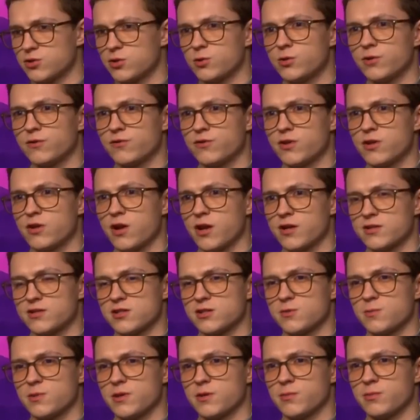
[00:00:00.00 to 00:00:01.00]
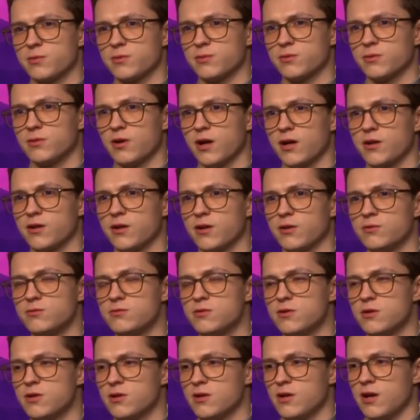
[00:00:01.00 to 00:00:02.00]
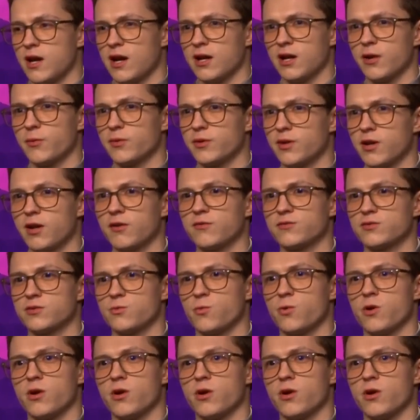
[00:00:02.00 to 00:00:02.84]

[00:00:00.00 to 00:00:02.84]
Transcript: two of the nicest people I know, and I would love to